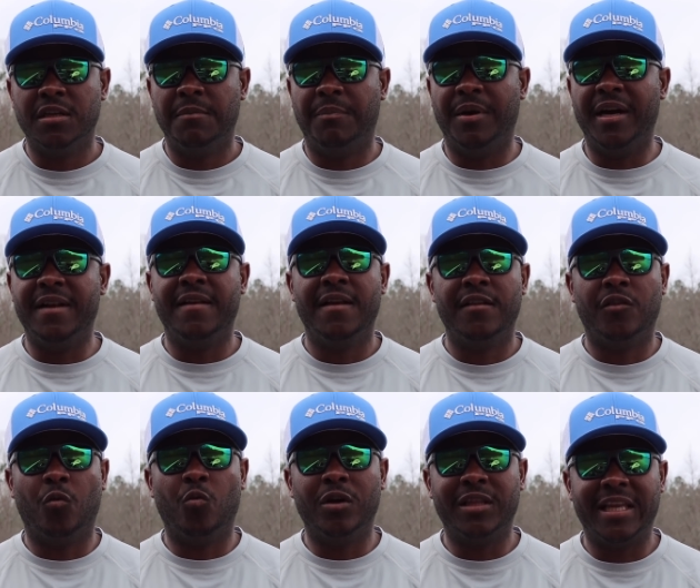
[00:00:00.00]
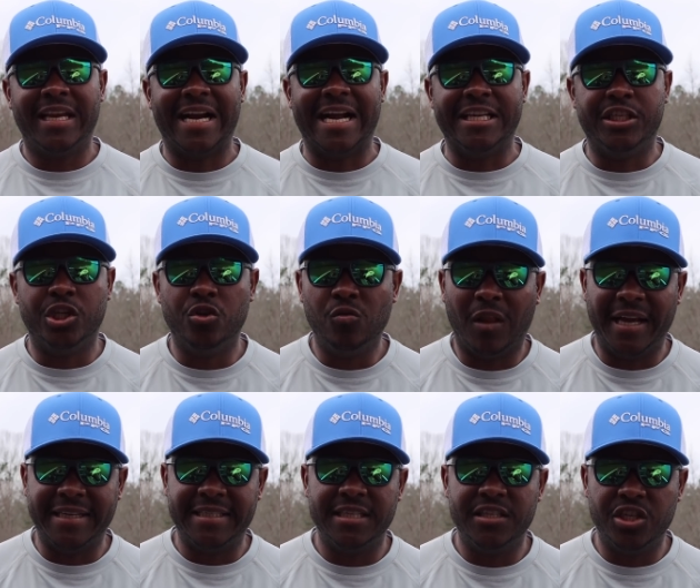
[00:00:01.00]
but the one thing I do
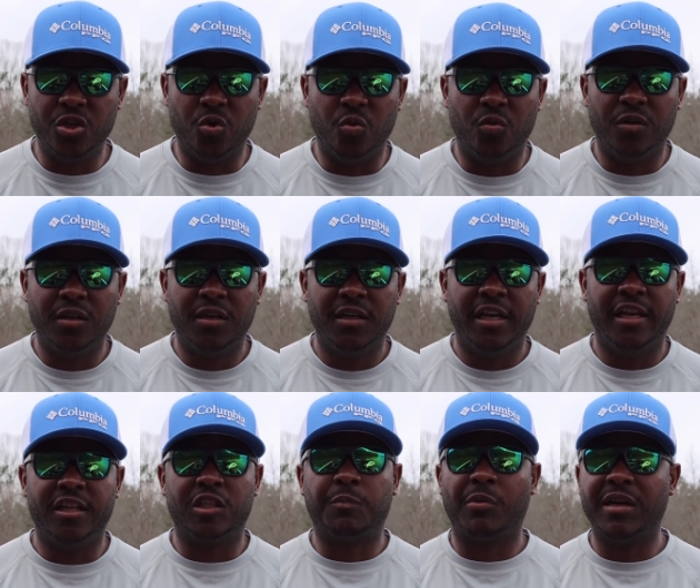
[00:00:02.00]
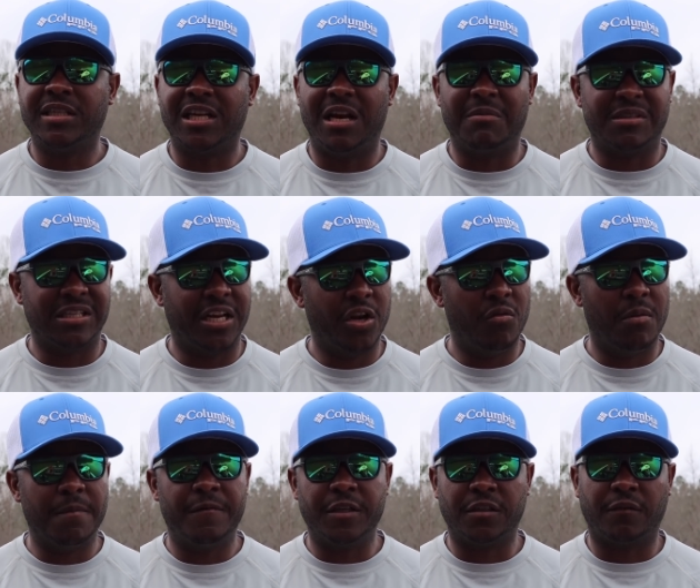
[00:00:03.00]
like to do in the springtime, because I know
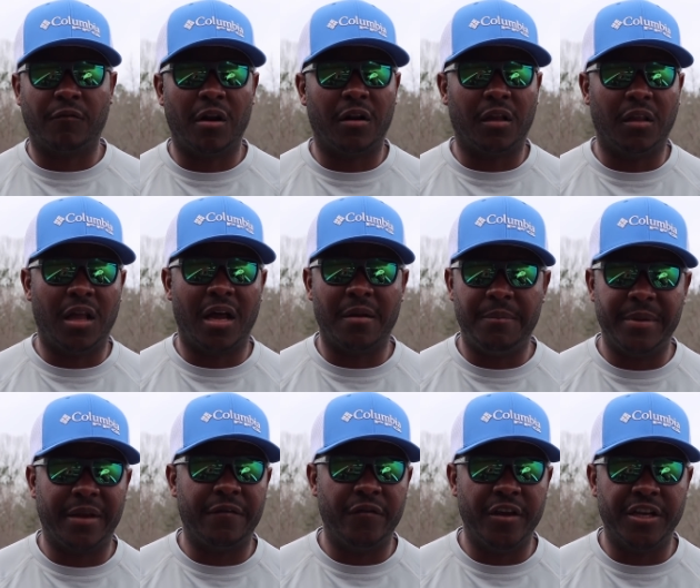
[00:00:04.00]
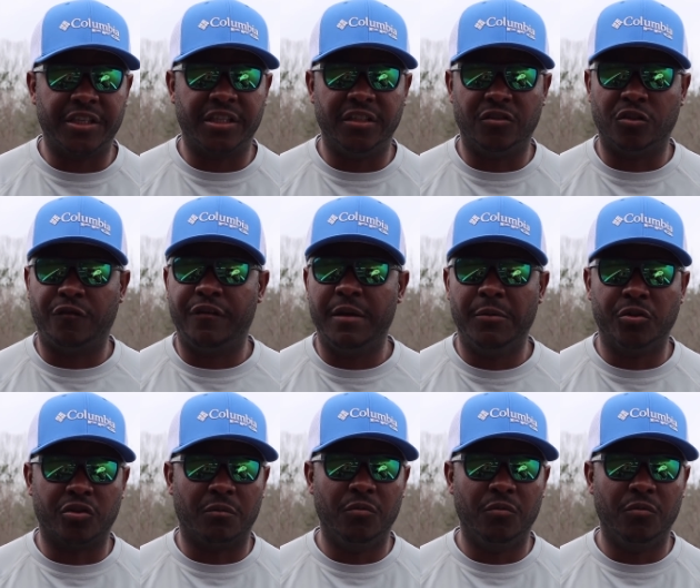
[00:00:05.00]
I'm fishing around a lot of big fish because those females are